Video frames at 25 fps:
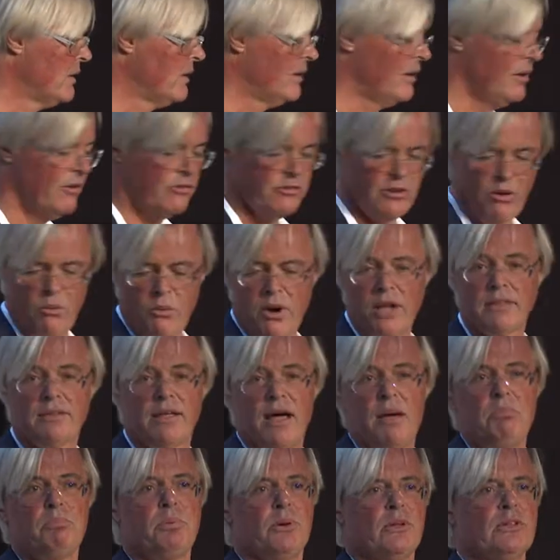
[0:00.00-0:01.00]
So what
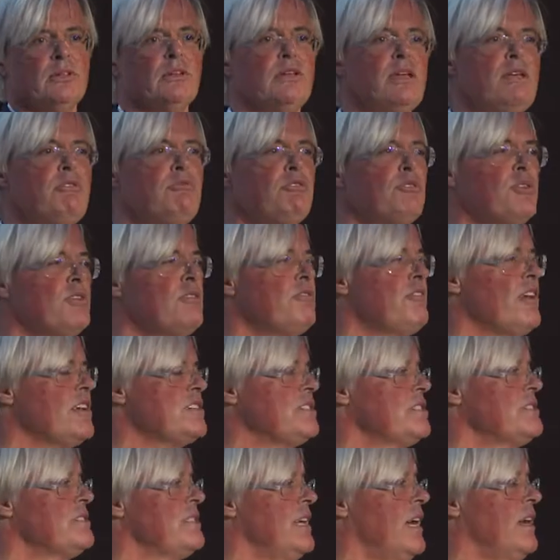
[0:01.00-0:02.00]
happened if you invest
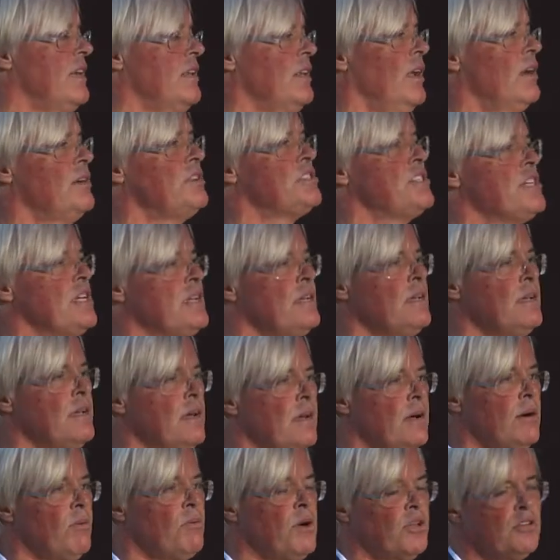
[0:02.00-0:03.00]
in technology
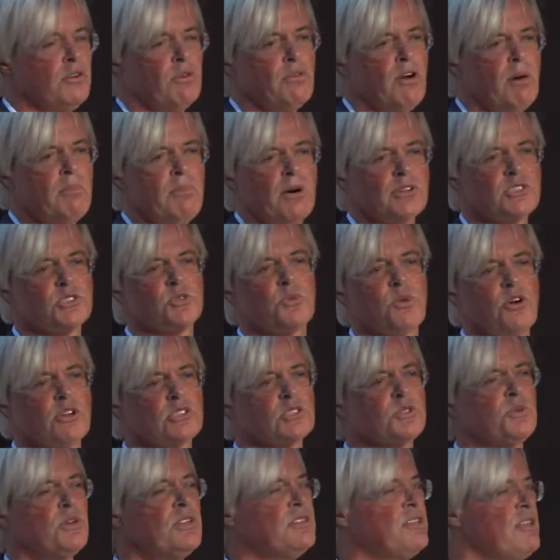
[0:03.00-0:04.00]
where the robots work
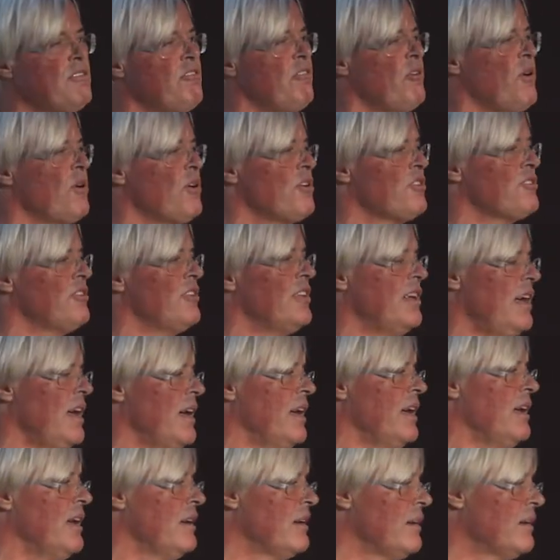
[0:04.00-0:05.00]
24 hours a
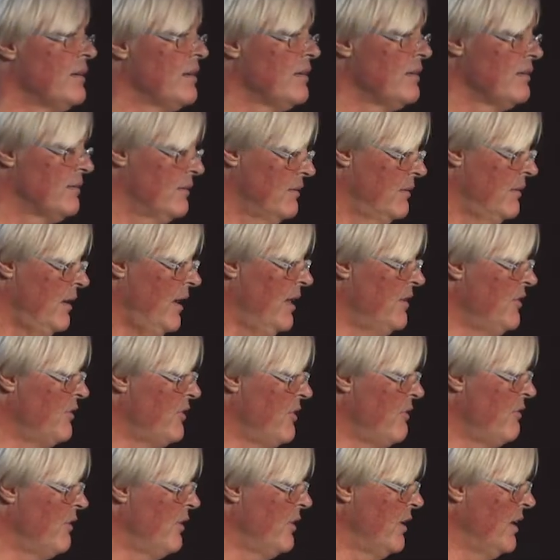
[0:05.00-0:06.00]
day and
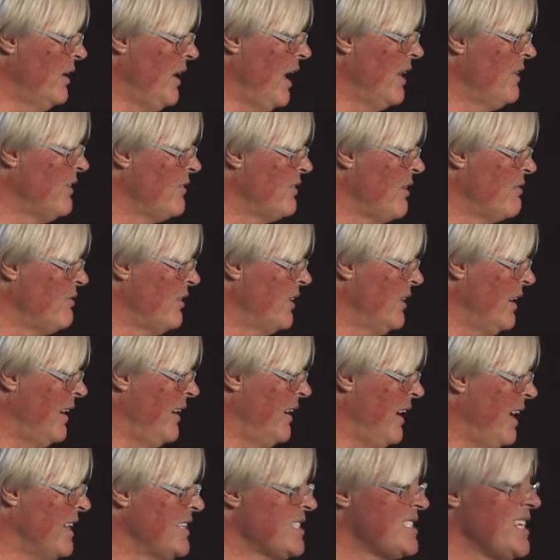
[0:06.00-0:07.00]

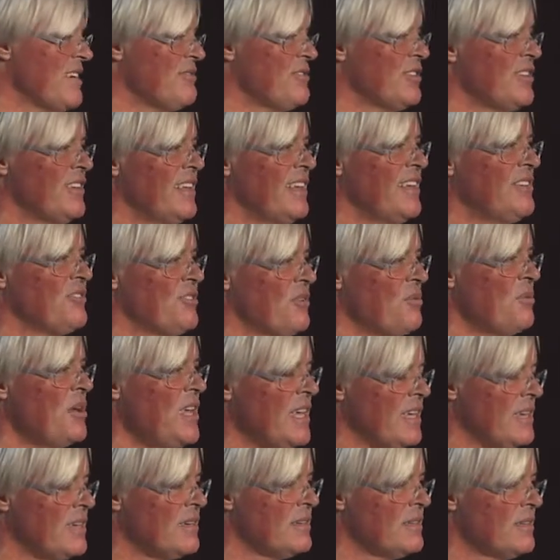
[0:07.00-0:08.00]
7 days a
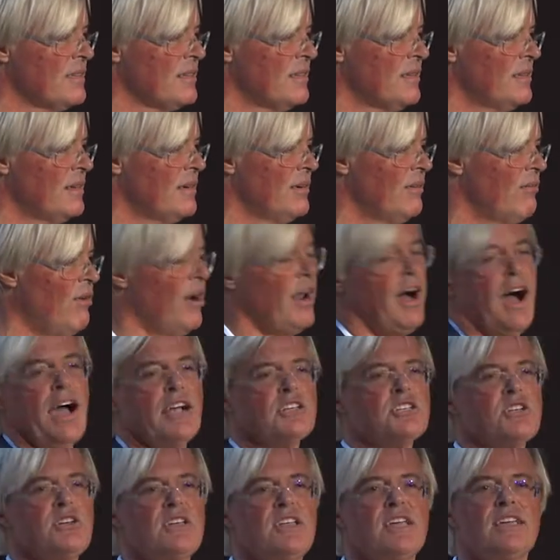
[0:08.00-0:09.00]
week? Well,
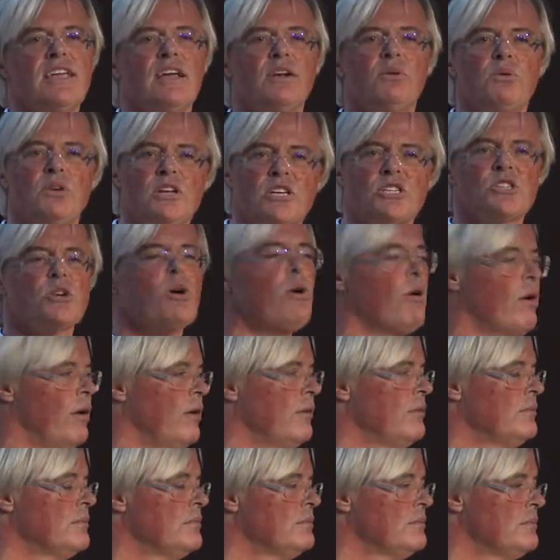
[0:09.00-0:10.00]
actually, it can reshore.
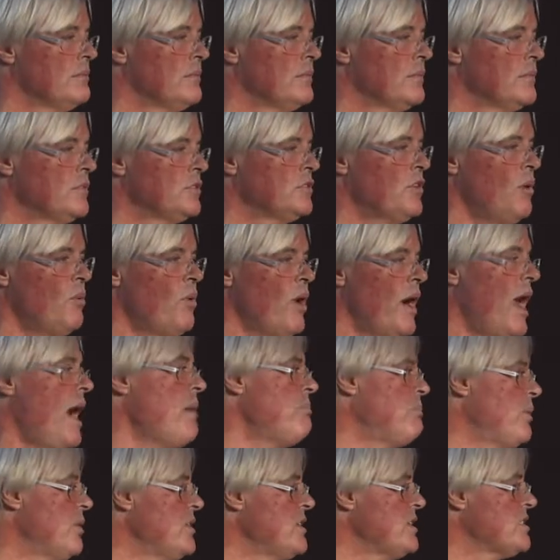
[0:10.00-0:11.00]
So what
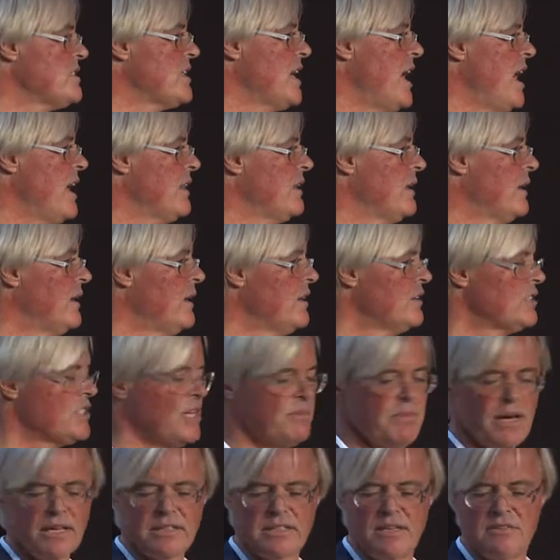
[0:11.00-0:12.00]
happened is that
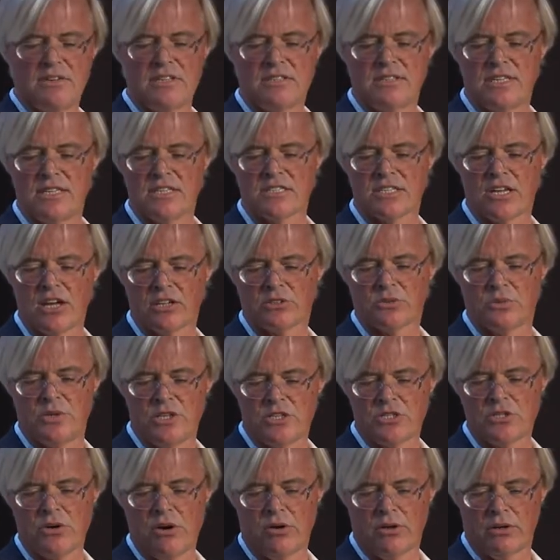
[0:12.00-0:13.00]
some activities got
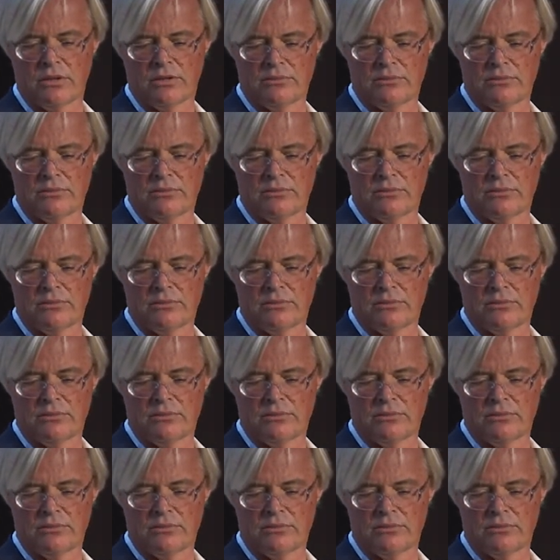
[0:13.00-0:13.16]
reshored.